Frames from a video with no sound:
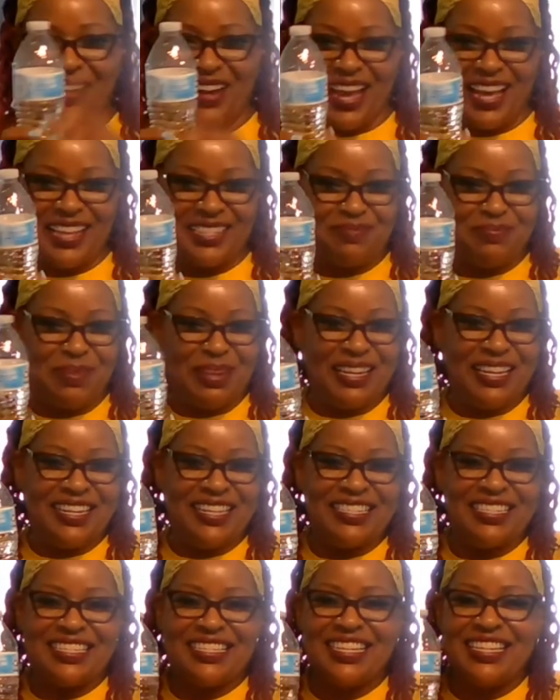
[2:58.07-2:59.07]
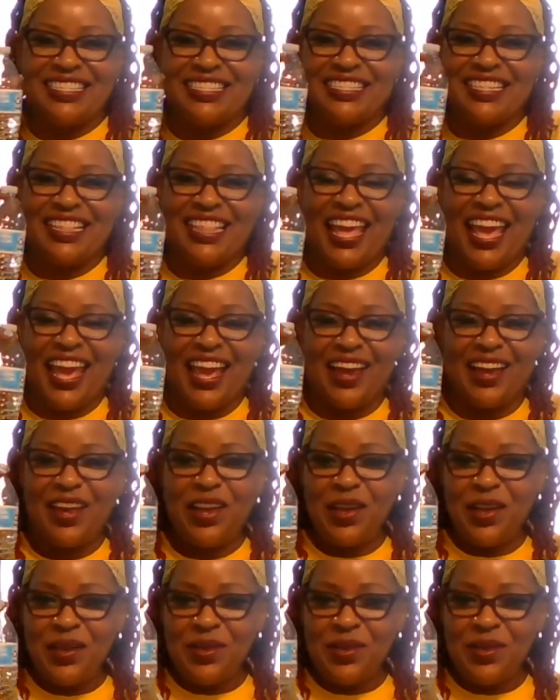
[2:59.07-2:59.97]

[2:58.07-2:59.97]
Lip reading: That's my little sister there.